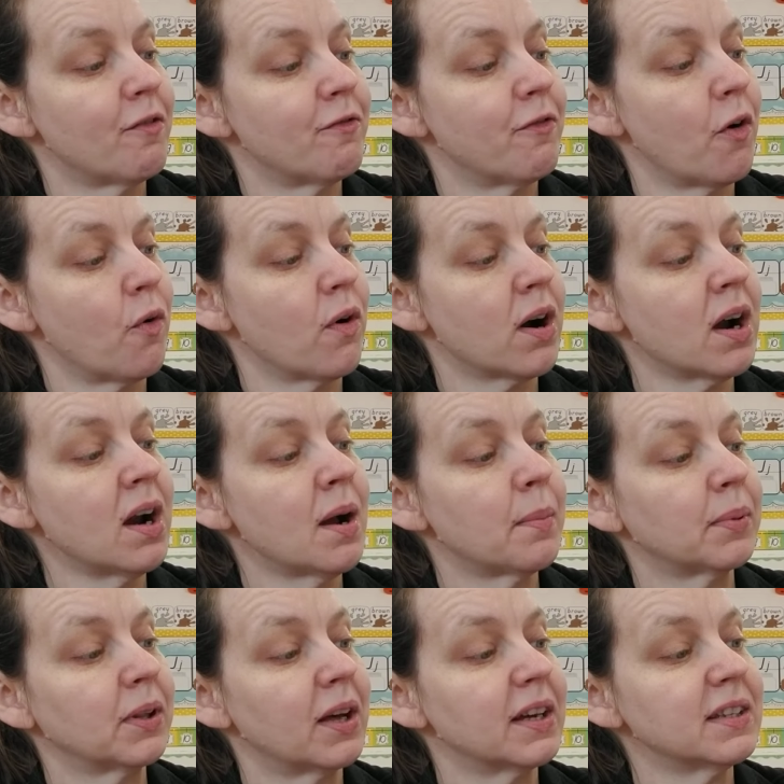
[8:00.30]
4
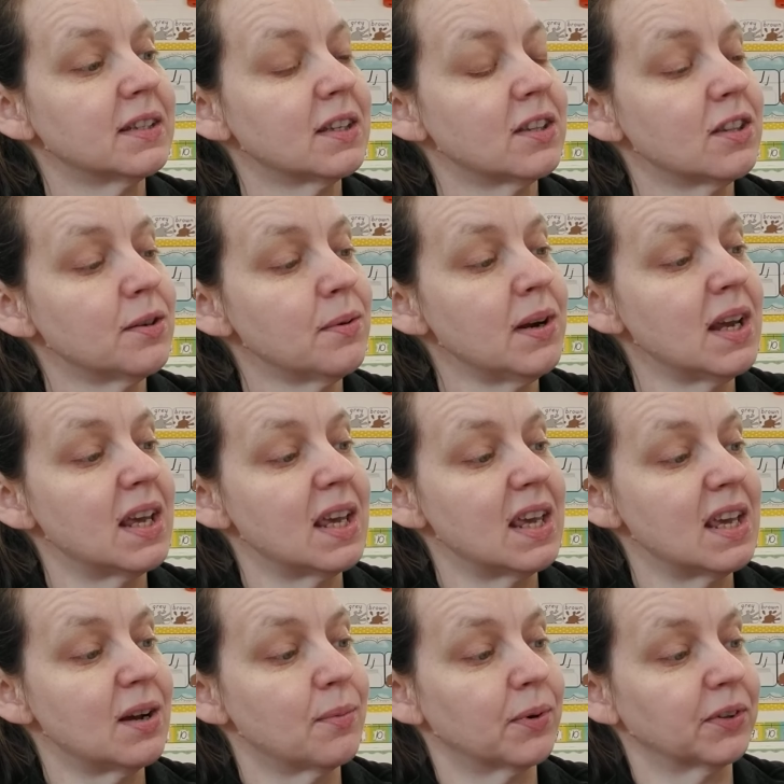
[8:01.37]
plus 3
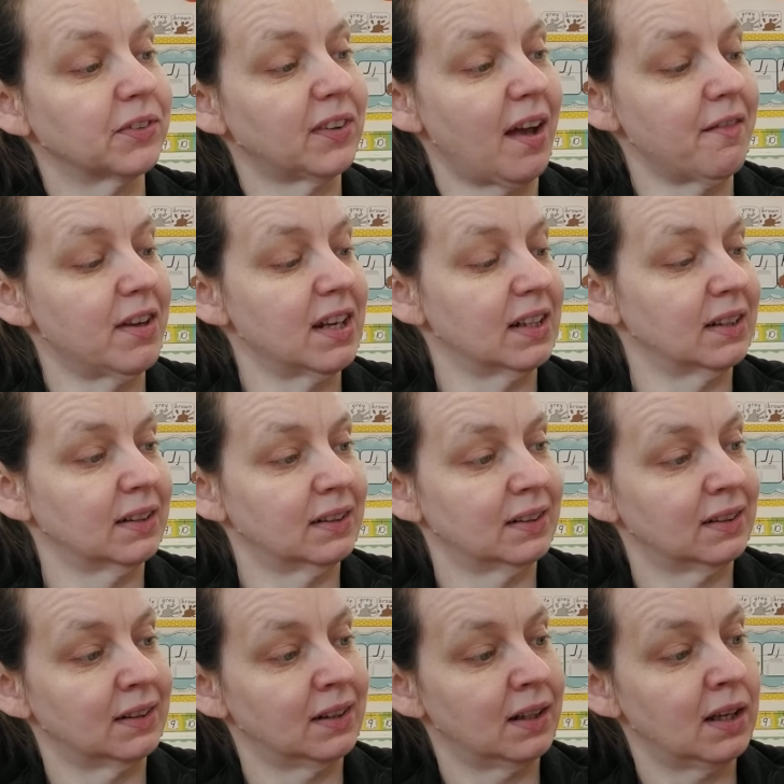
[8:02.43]
equals 7.
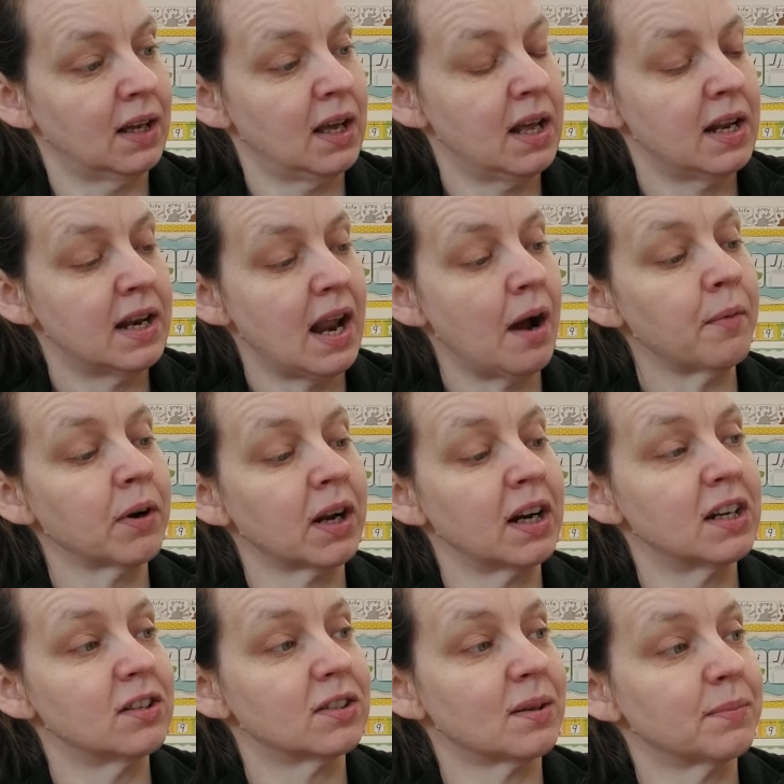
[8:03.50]
Now we're going
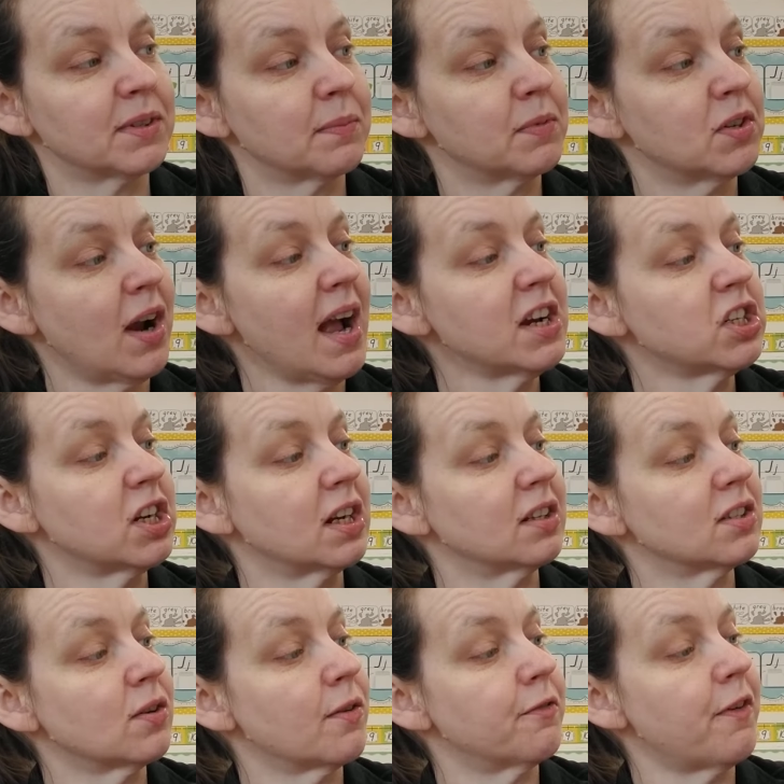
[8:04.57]
to do some subtraction.
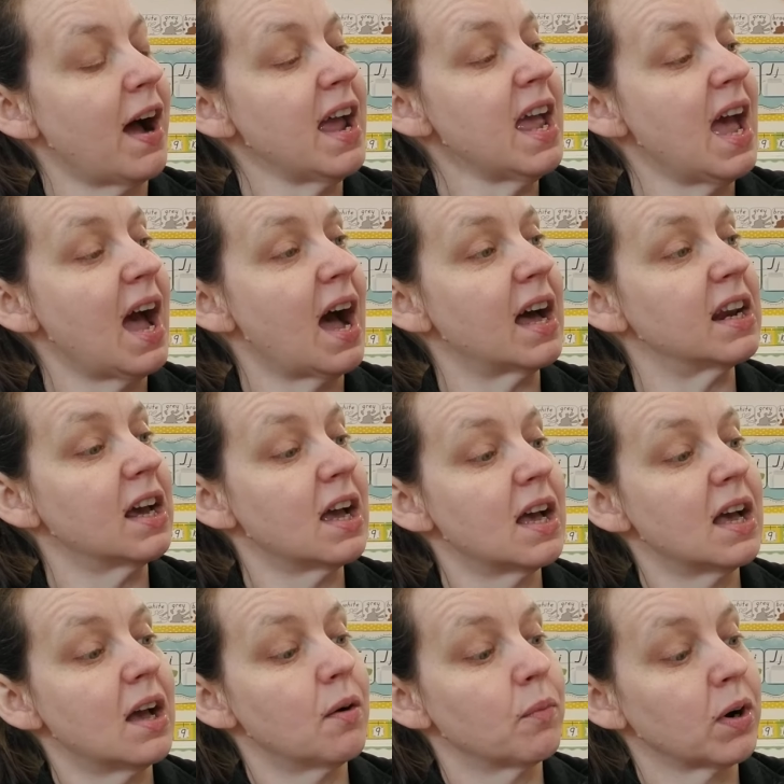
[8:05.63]
So if I had,
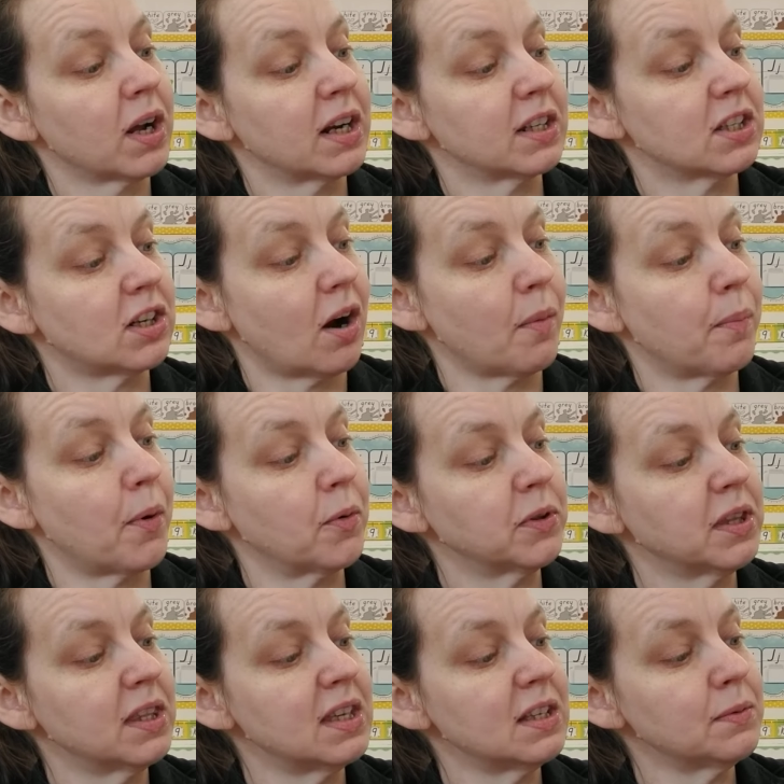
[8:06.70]
we're going to start
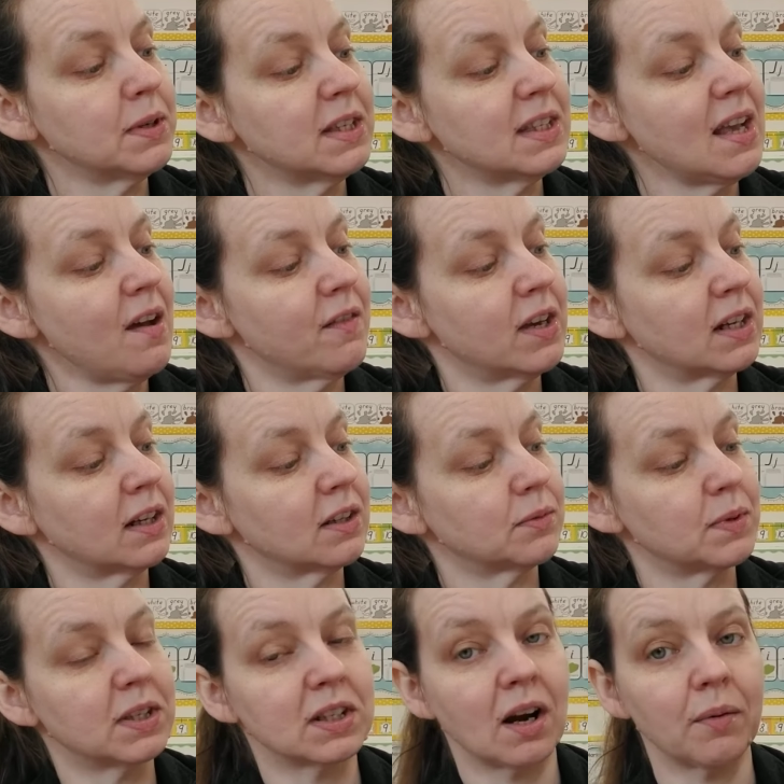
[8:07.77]
both of these with 7 because
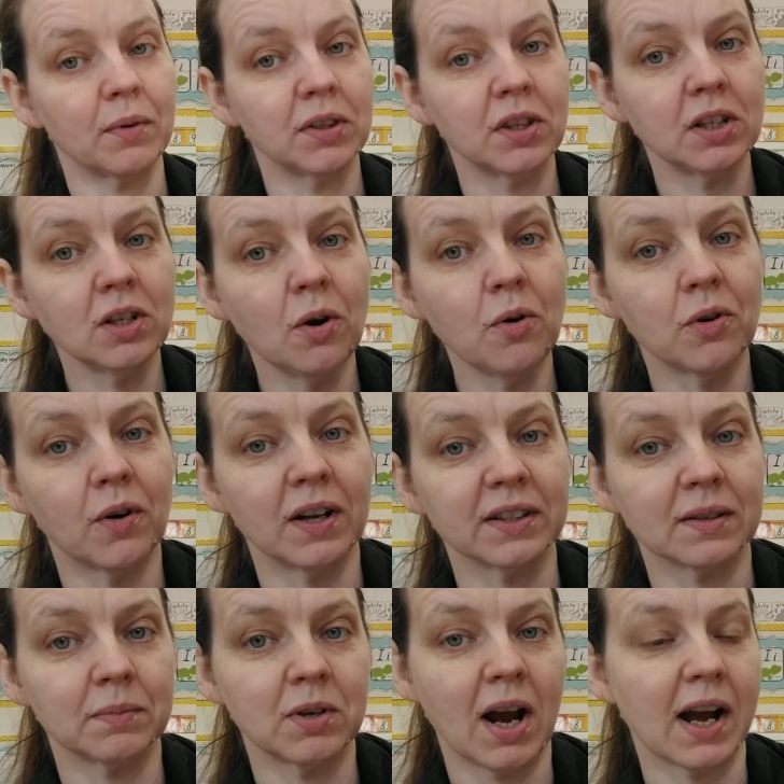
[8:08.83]
we start with the total on
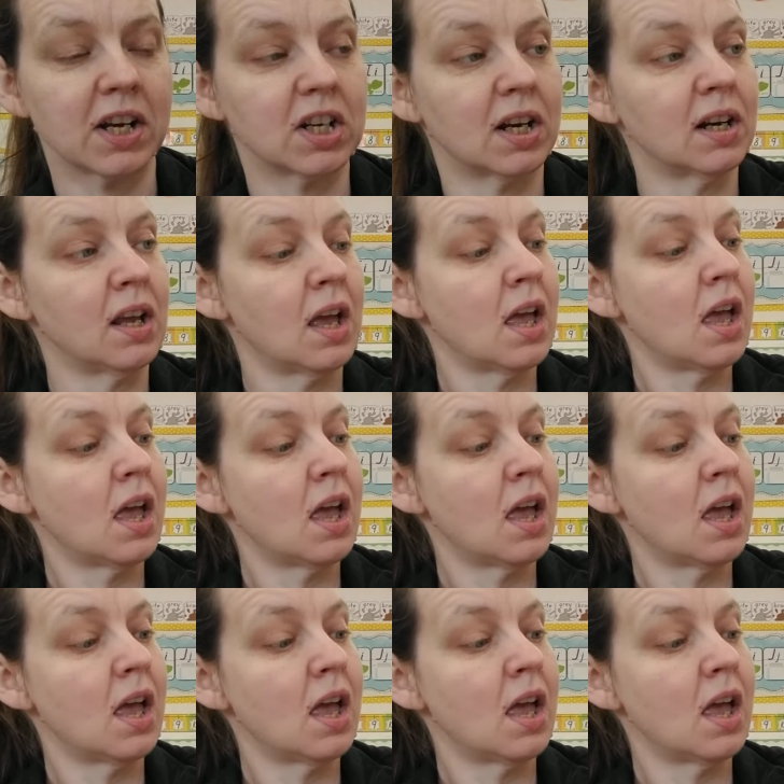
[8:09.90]
subtraction.